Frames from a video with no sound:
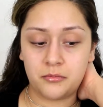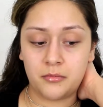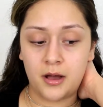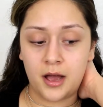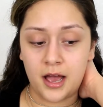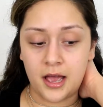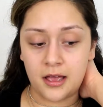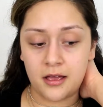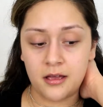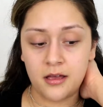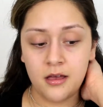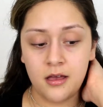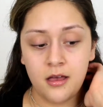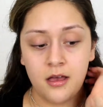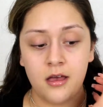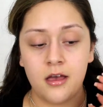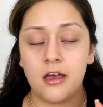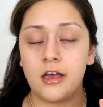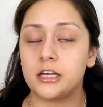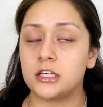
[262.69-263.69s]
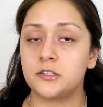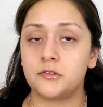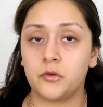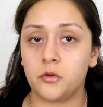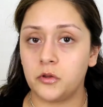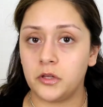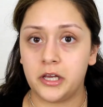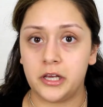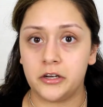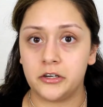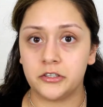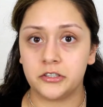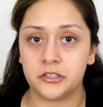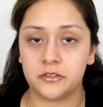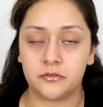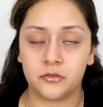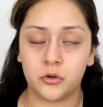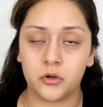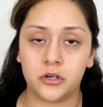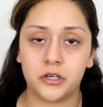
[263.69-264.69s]
my exfoliators,
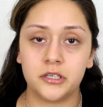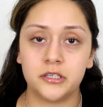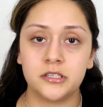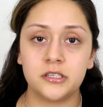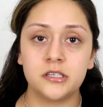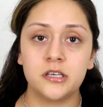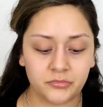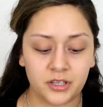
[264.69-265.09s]
of course.